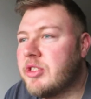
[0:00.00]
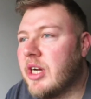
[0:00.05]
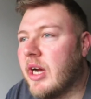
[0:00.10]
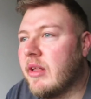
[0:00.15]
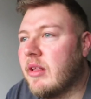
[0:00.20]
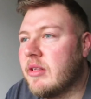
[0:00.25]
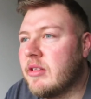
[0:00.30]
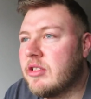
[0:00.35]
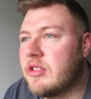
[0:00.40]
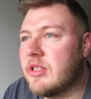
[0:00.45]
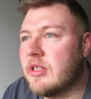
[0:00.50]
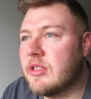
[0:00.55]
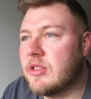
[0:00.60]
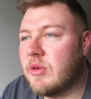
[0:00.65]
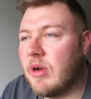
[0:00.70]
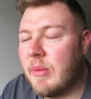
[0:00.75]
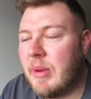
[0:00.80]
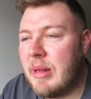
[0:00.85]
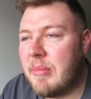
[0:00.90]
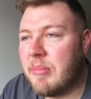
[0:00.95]
challenge.
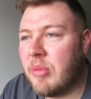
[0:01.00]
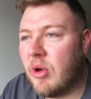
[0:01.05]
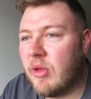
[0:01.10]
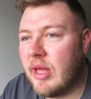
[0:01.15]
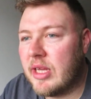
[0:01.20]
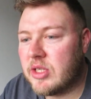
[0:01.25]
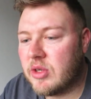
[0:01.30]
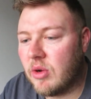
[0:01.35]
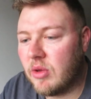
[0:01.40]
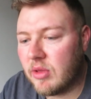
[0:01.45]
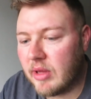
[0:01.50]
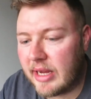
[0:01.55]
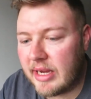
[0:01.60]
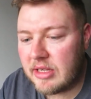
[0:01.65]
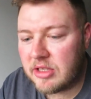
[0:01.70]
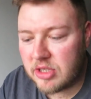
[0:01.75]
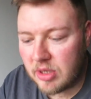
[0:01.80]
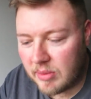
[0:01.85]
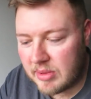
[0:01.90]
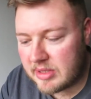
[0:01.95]
So I went and bought this
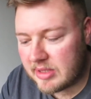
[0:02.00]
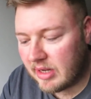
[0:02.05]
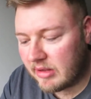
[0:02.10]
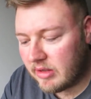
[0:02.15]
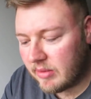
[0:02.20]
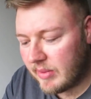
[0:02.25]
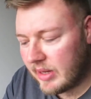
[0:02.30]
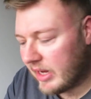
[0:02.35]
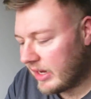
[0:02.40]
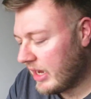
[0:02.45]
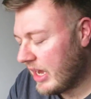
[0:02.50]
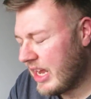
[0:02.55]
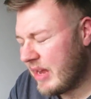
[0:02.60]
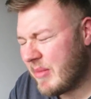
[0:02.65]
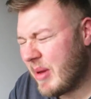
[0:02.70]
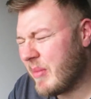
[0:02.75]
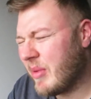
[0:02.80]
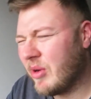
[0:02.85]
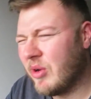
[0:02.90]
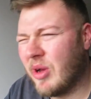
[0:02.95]
online. Someone said to me, I can't
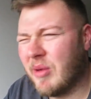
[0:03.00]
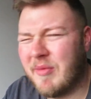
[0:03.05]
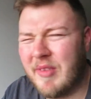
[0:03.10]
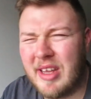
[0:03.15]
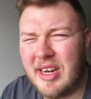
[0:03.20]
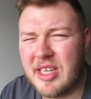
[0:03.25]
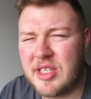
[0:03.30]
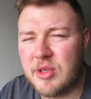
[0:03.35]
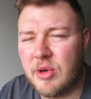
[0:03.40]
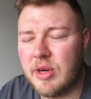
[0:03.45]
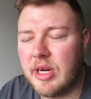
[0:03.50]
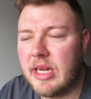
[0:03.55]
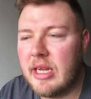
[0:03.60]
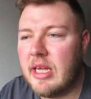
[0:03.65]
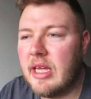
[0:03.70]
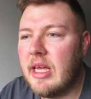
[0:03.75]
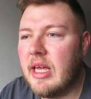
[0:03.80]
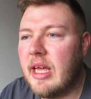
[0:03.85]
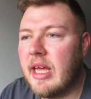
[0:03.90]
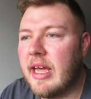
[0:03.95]
remember who, I'm very sorry,
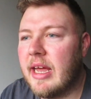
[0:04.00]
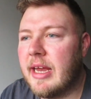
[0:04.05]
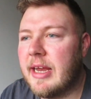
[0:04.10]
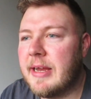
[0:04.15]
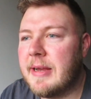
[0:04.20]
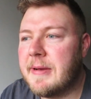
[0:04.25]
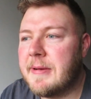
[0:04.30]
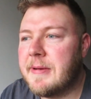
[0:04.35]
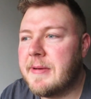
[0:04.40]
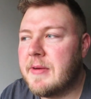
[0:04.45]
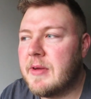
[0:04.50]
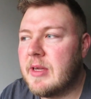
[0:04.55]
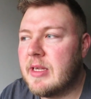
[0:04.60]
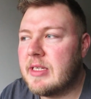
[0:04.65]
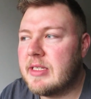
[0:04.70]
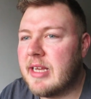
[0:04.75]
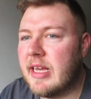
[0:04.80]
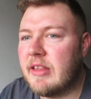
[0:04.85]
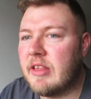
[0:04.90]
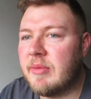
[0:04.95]

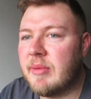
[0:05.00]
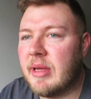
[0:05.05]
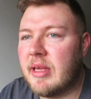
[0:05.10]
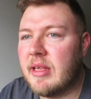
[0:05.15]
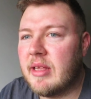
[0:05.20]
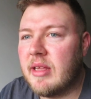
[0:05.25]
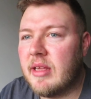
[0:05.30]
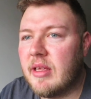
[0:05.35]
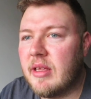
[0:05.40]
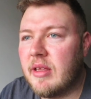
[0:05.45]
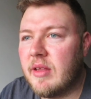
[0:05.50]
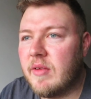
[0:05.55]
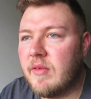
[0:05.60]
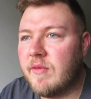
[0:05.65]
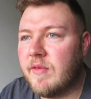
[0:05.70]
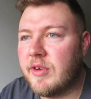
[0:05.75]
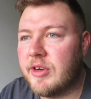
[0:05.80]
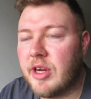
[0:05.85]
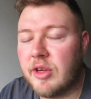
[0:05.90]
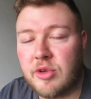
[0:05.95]
said to me,
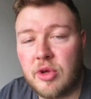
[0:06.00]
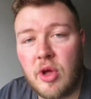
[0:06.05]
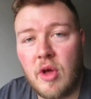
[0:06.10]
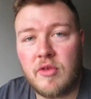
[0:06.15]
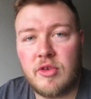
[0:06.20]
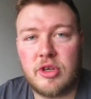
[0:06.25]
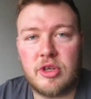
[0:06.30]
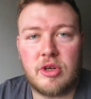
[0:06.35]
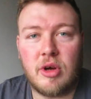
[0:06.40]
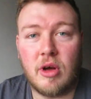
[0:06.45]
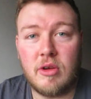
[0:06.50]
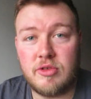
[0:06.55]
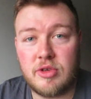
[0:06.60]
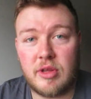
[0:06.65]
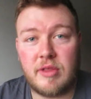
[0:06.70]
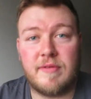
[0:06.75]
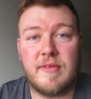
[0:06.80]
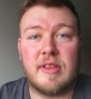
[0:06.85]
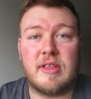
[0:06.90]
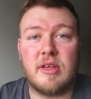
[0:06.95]
for your
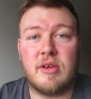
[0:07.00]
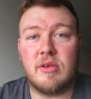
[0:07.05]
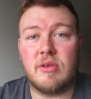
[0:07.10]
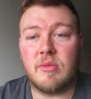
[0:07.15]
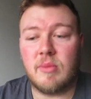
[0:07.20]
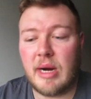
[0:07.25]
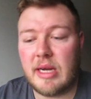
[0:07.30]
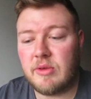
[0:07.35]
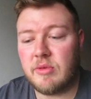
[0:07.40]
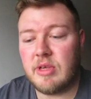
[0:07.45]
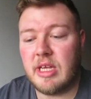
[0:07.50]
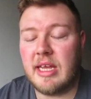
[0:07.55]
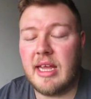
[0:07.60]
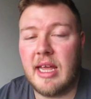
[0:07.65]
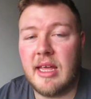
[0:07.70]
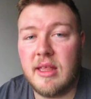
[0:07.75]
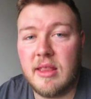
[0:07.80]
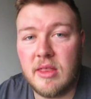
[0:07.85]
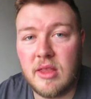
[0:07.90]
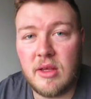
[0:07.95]
200th video, why don't you
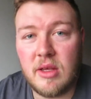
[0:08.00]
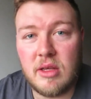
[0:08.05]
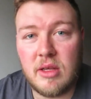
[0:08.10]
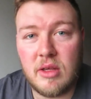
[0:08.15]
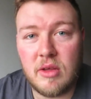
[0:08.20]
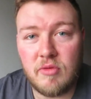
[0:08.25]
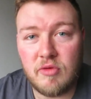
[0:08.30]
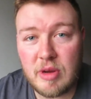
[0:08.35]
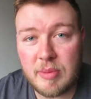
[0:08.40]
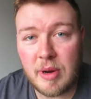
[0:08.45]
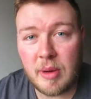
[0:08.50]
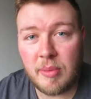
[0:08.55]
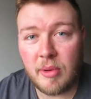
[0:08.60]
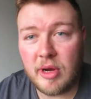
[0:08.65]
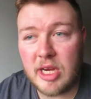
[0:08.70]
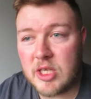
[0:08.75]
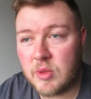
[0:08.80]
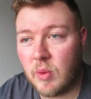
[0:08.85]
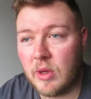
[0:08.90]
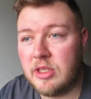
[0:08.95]
get the Reaper
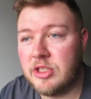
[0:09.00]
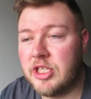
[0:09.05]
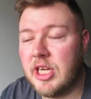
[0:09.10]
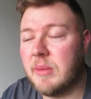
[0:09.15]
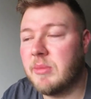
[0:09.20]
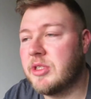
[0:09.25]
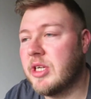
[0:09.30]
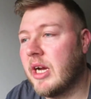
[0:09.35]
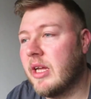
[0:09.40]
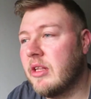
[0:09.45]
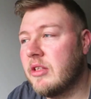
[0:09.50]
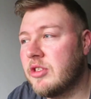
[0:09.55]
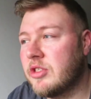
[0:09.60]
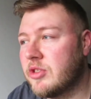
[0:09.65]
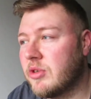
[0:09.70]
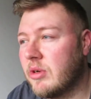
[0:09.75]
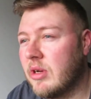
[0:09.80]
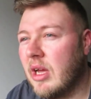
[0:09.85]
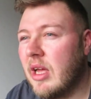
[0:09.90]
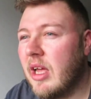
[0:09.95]
Boys one chip
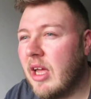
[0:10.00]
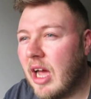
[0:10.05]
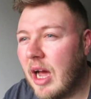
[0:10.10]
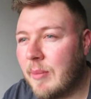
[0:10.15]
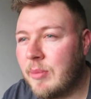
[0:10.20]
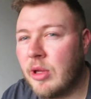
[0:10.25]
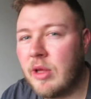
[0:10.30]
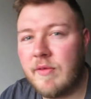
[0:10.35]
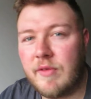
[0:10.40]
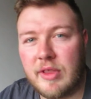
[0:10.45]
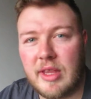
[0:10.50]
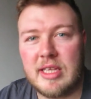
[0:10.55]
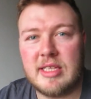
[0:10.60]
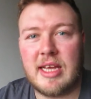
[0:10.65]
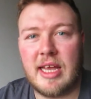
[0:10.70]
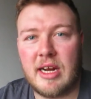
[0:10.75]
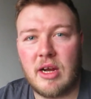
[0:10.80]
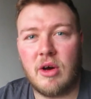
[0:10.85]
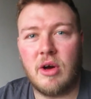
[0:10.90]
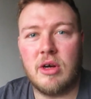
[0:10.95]
challenge? So I've been looking for this
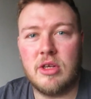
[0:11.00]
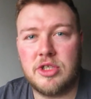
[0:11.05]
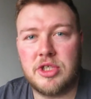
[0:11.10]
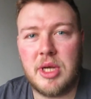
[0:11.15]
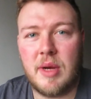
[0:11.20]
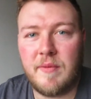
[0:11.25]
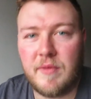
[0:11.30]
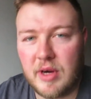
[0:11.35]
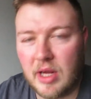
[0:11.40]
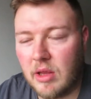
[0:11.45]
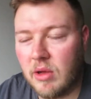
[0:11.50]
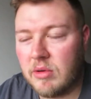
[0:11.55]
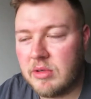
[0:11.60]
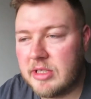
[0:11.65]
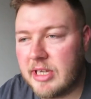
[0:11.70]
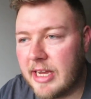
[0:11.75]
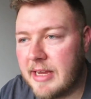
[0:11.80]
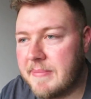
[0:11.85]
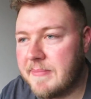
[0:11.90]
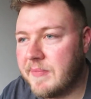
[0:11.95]
kind of hot chip for a long
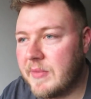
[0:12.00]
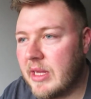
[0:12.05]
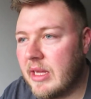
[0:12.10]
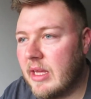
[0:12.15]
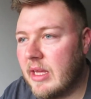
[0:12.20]
time,